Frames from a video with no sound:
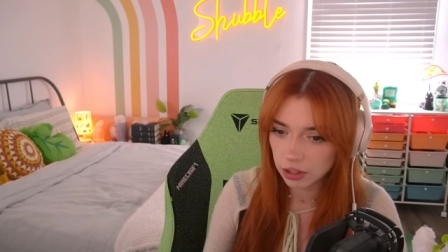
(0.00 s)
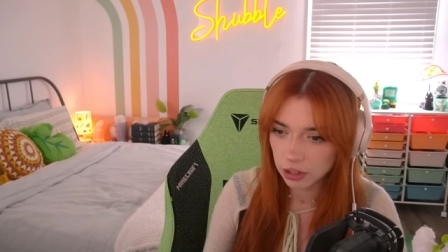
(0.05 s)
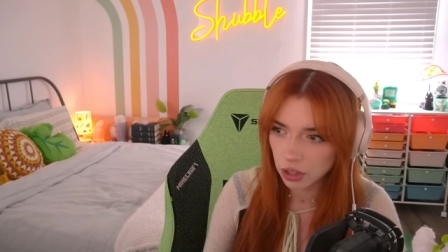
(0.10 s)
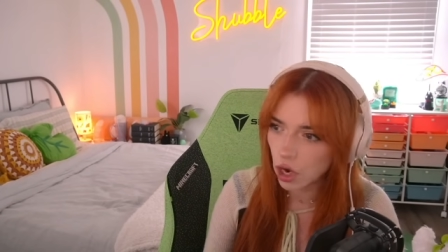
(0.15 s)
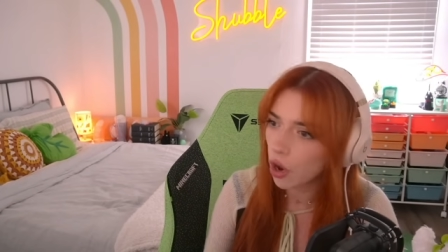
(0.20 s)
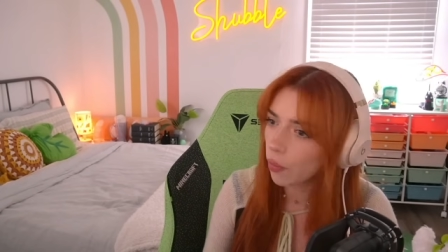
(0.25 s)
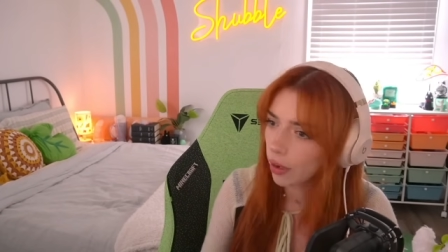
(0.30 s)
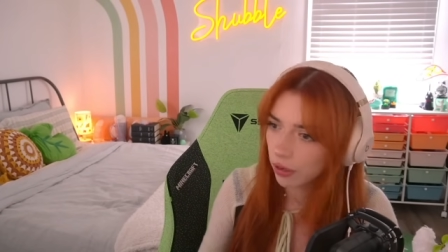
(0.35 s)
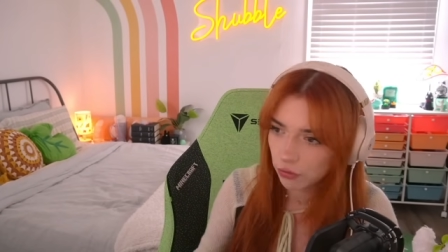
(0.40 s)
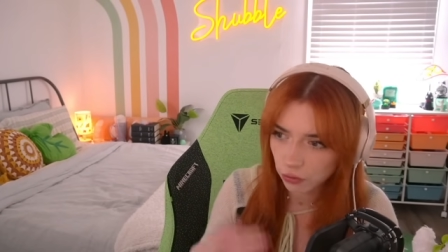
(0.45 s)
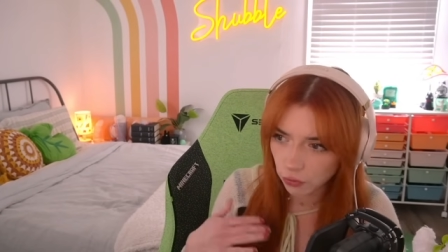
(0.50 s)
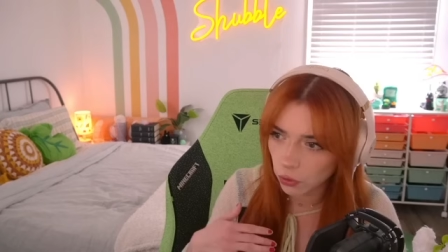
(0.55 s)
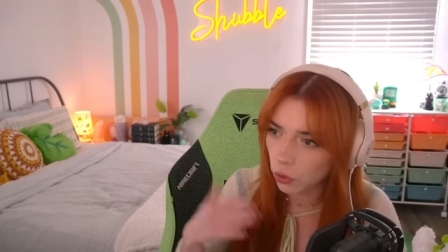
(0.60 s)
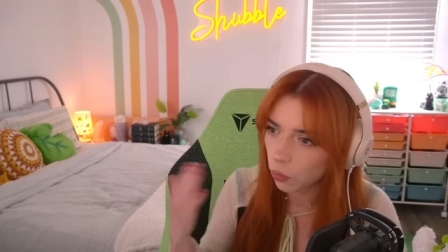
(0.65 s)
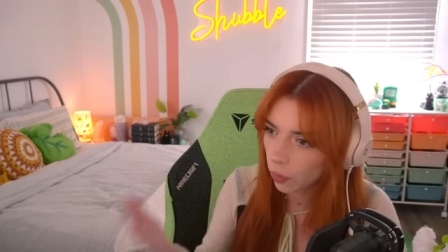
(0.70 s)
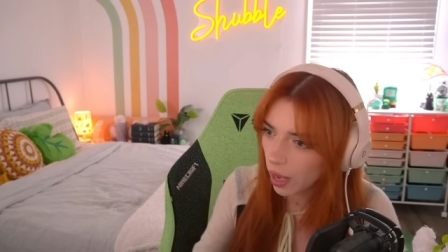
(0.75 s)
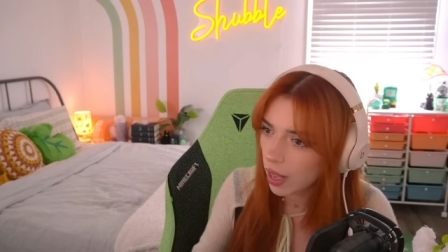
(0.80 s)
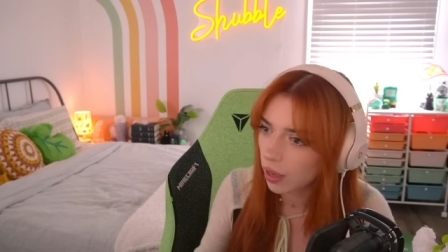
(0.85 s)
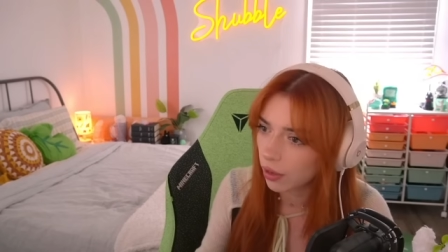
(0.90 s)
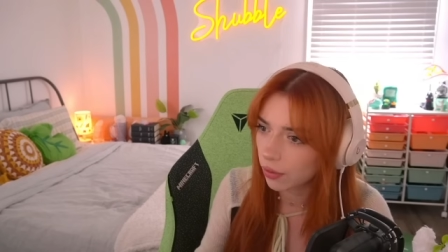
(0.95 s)
knowing full
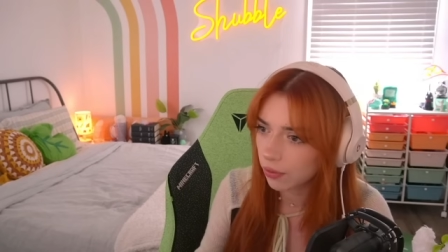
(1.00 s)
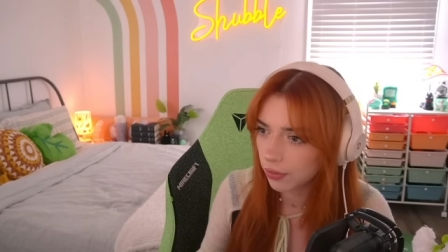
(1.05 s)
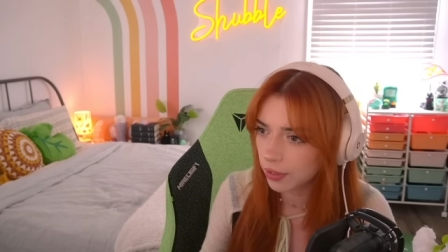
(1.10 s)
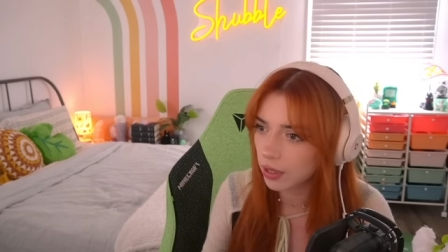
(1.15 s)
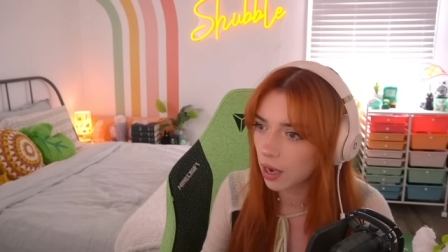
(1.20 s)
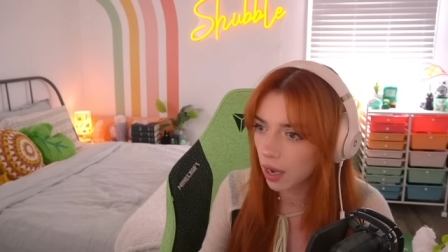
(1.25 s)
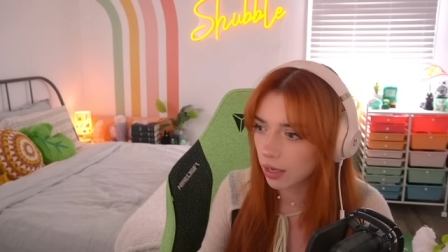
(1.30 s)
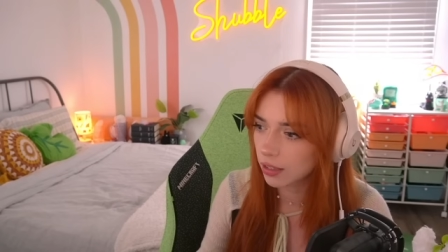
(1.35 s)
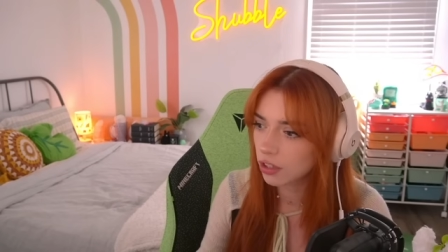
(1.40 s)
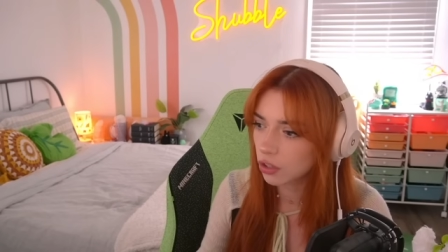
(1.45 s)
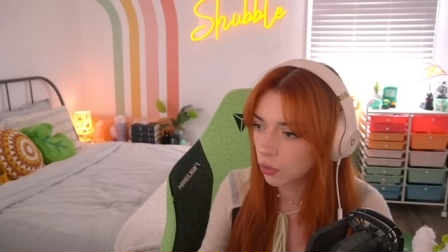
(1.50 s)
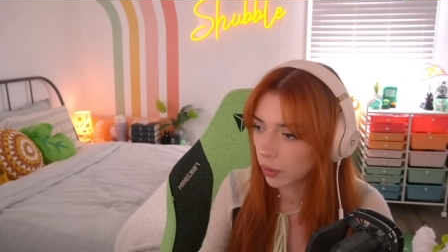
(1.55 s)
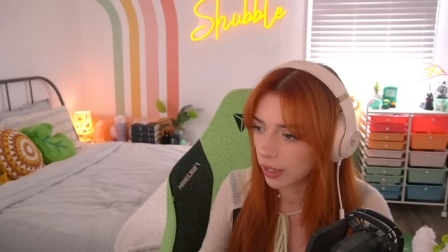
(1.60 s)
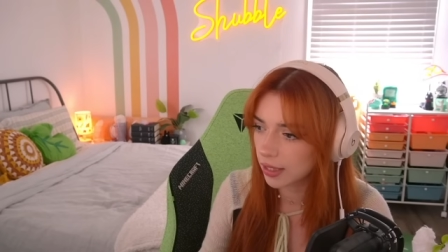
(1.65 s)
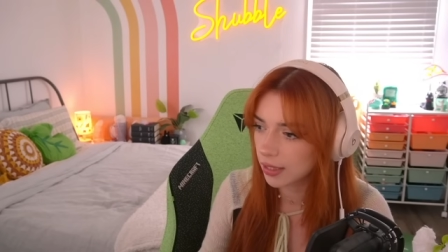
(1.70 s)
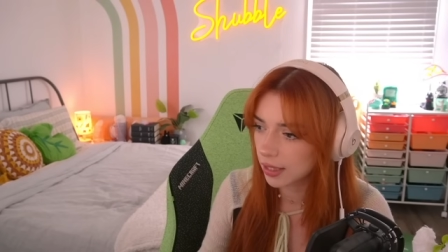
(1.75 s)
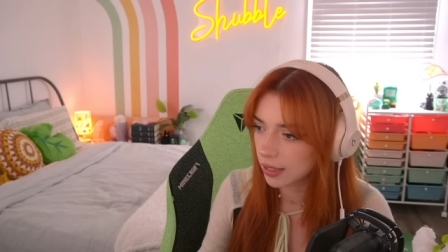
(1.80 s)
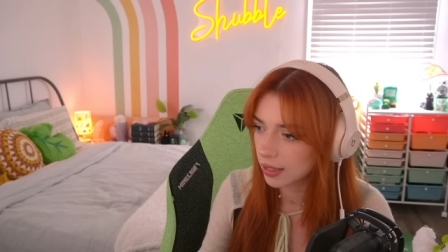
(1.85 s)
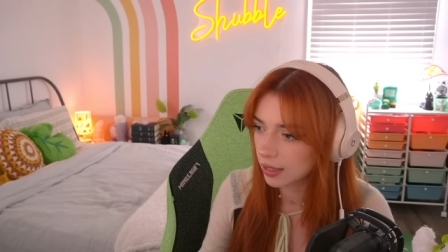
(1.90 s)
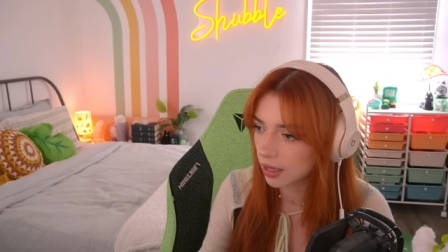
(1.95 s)
well the
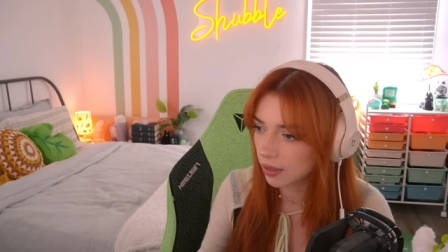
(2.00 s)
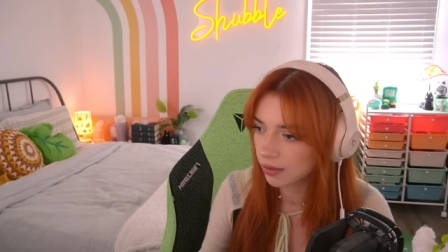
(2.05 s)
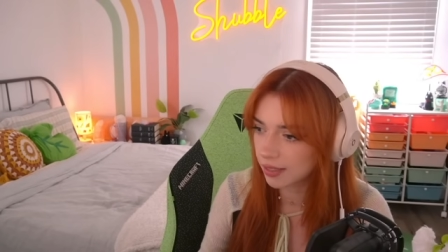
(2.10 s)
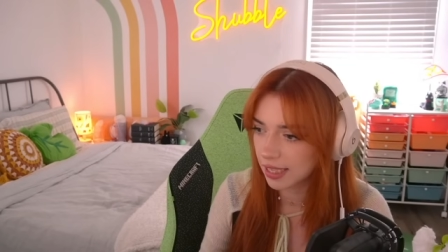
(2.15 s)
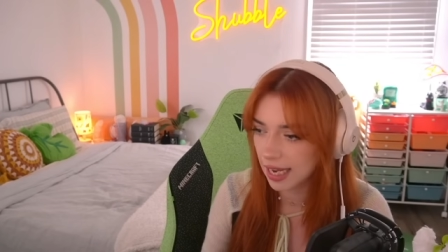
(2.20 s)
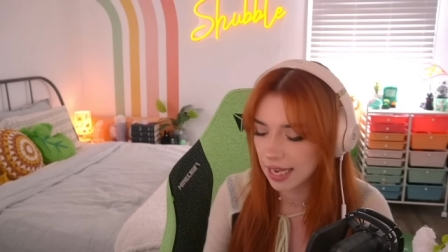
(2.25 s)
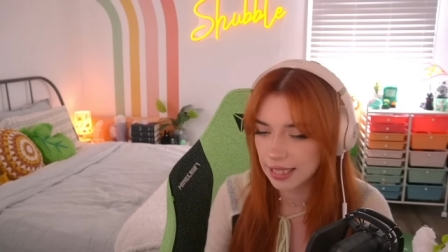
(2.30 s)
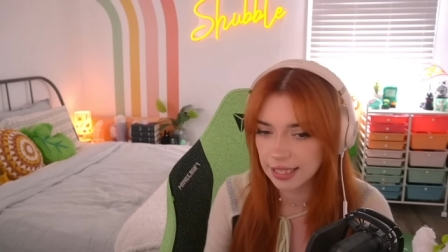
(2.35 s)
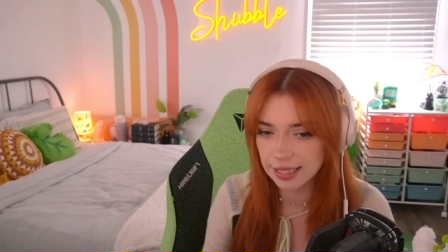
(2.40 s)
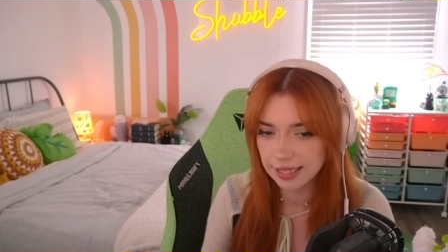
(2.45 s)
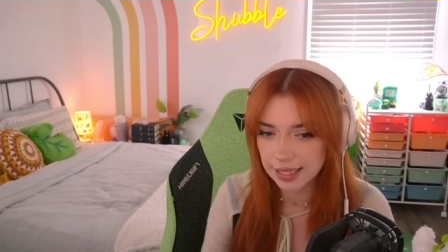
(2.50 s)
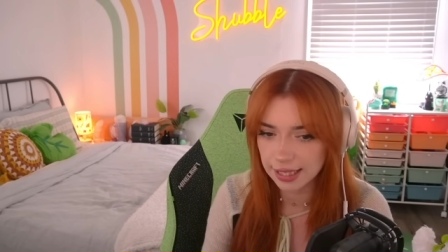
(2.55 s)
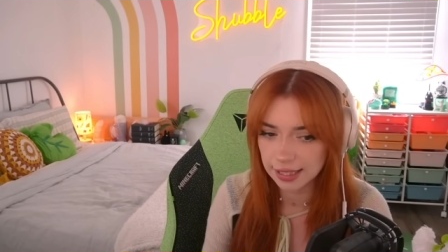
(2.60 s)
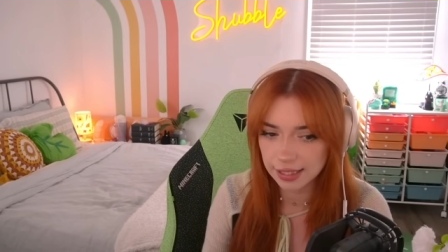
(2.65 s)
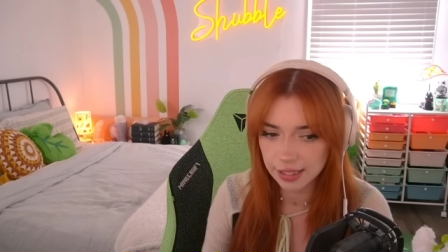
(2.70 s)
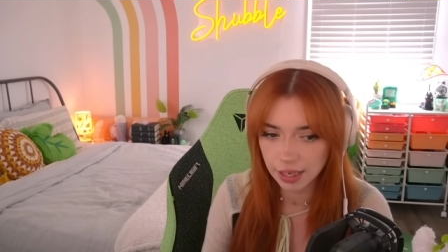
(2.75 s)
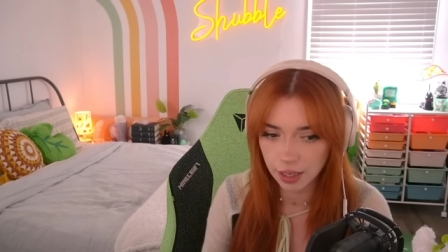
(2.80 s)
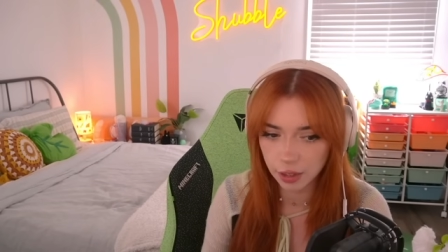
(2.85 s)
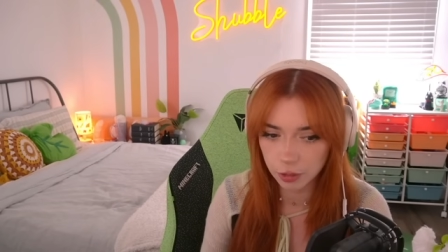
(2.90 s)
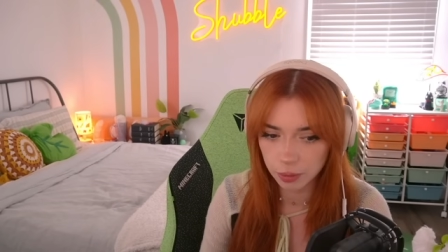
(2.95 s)
consequences of saying these things
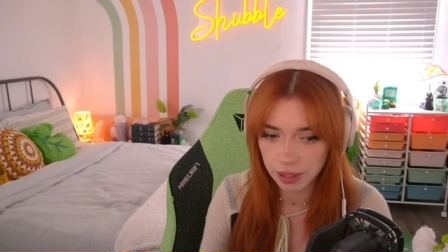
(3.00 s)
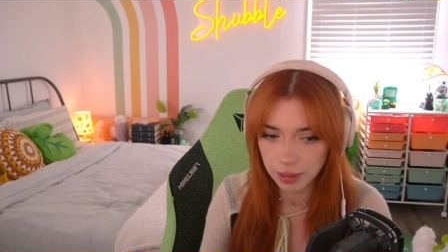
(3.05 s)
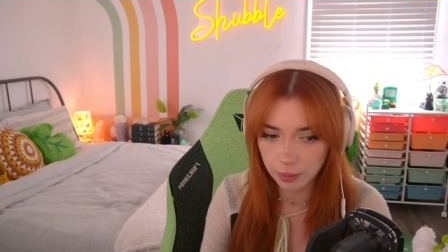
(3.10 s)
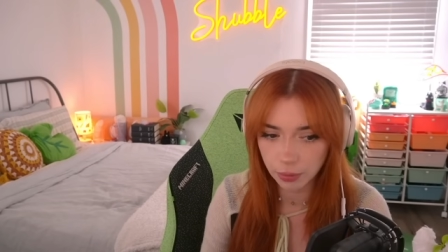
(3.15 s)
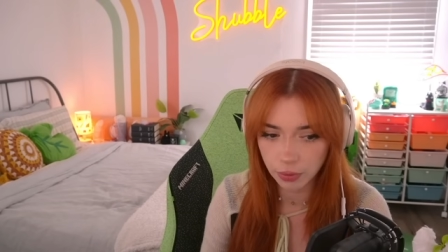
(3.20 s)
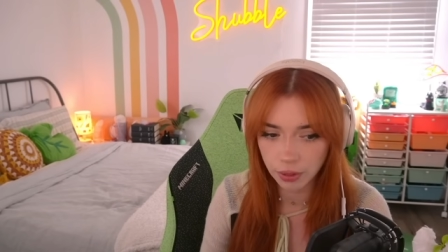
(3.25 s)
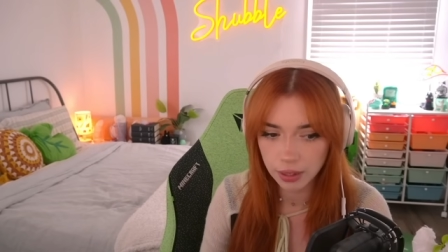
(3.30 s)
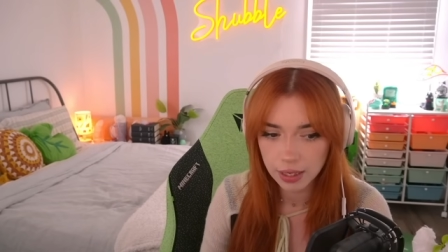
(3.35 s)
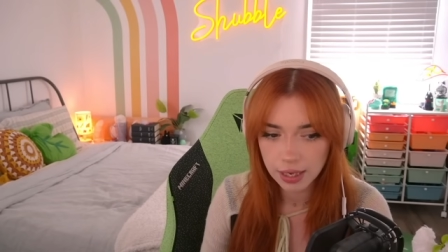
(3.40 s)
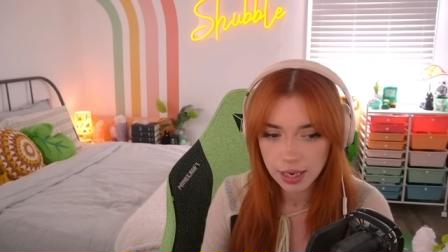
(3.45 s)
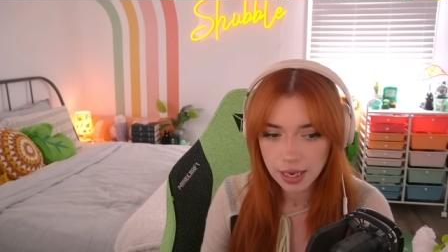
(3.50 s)
to other people.